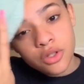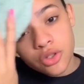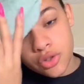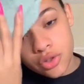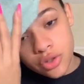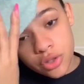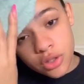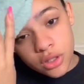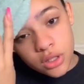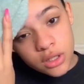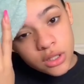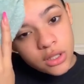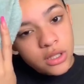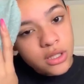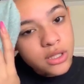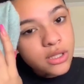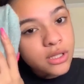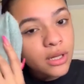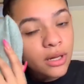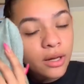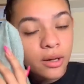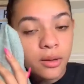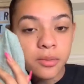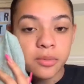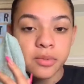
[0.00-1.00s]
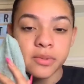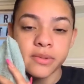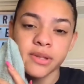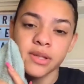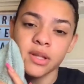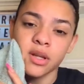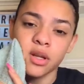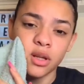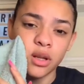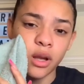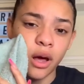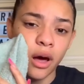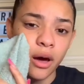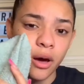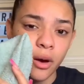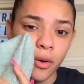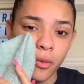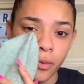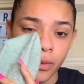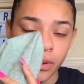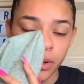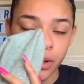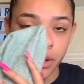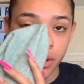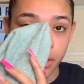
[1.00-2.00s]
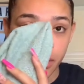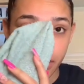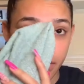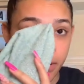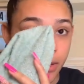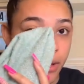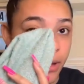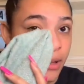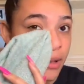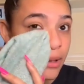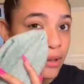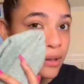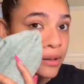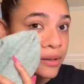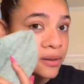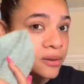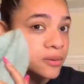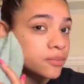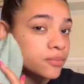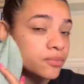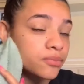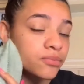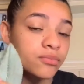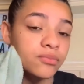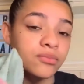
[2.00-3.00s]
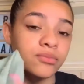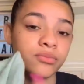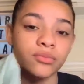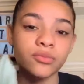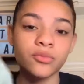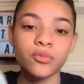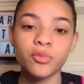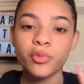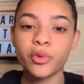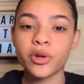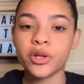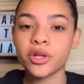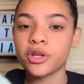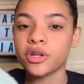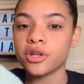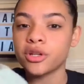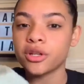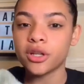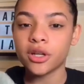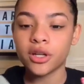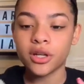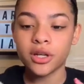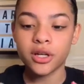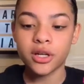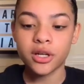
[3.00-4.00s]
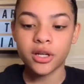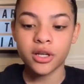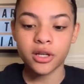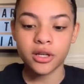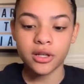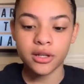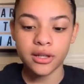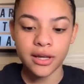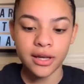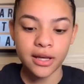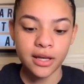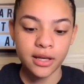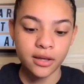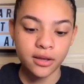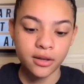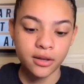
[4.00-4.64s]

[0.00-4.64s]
Usually this helps a lot with when you're done,